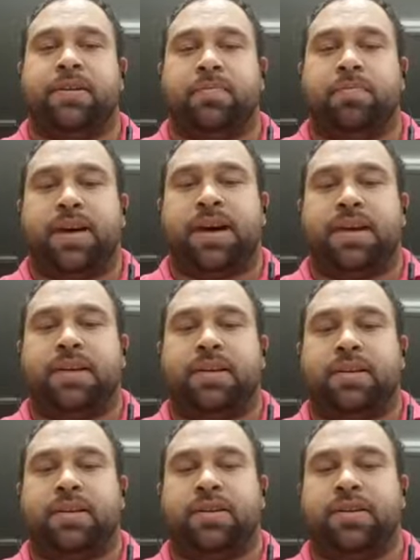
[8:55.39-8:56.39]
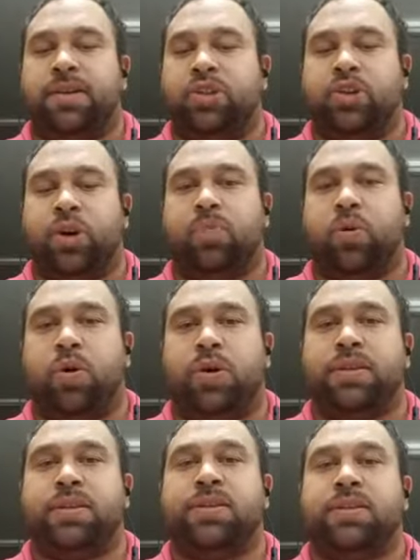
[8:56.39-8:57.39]
but the job
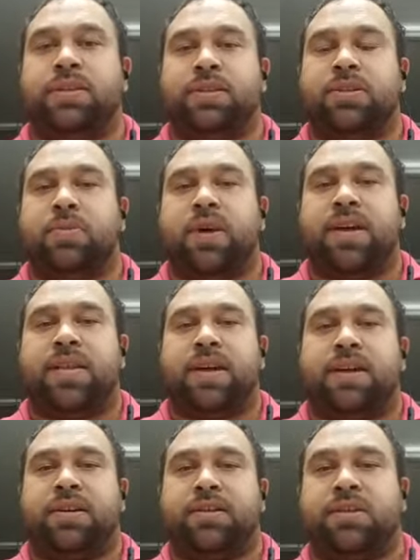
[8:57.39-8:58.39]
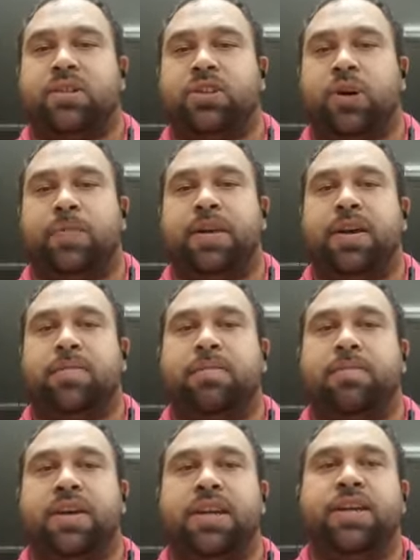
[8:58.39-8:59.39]
was to either stop
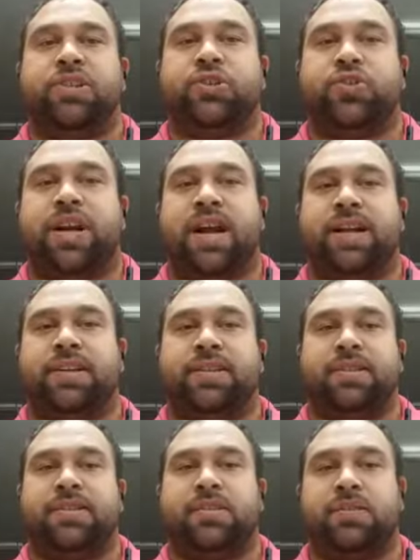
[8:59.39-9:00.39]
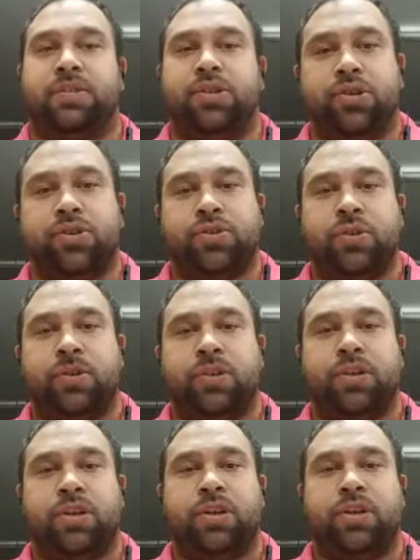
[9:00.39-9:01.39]
him in his tracks, neutral,
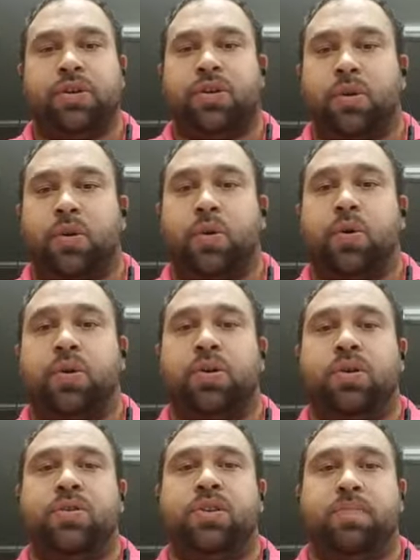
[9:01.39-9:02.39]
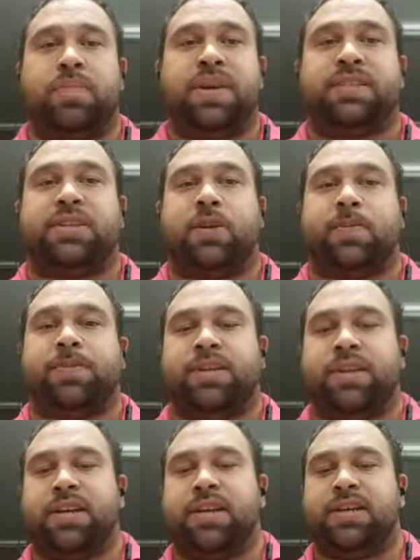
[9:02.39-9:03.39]
or the best option
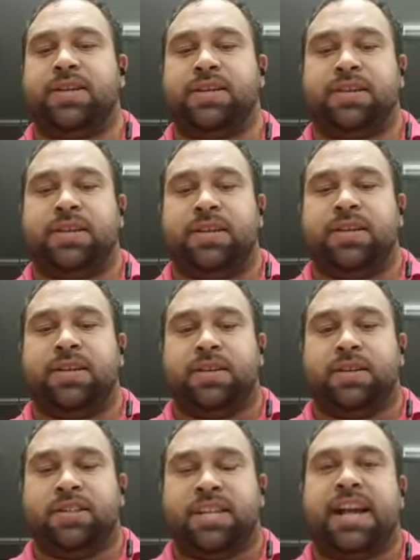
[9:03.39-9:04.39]
is tackle